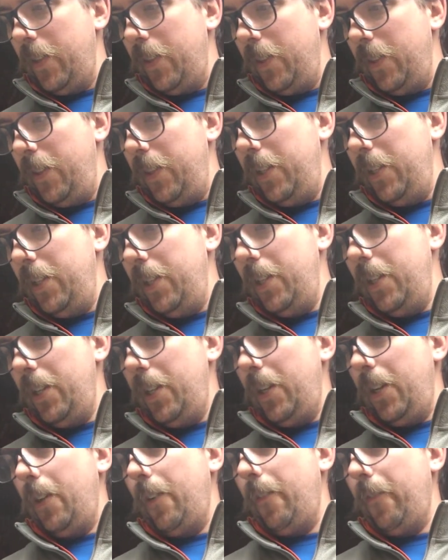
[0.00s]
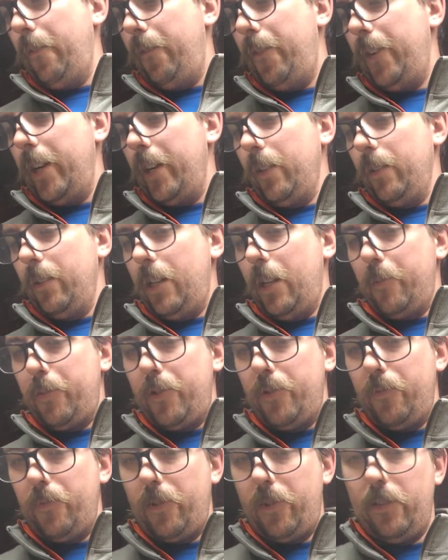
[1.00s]
The final
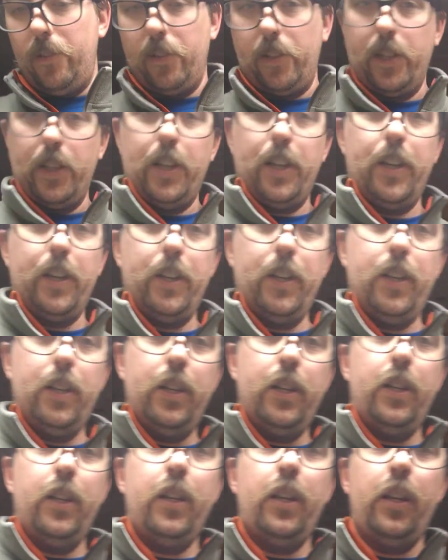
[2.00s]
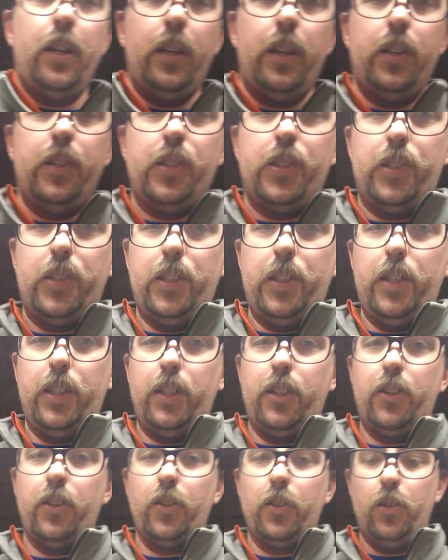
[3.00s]
option we're going to look at is the
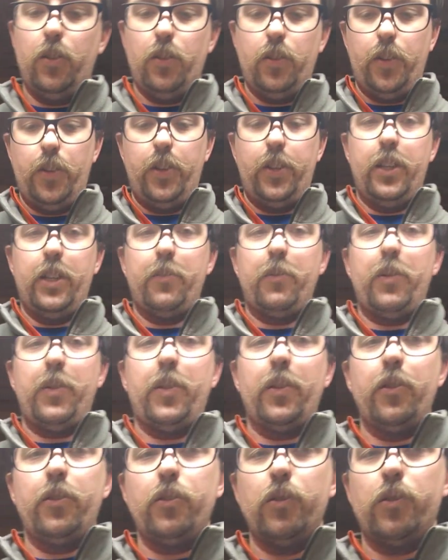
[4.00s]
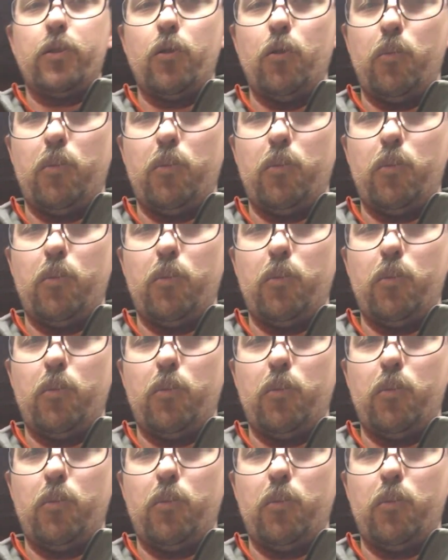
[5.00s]
good old number 32 scope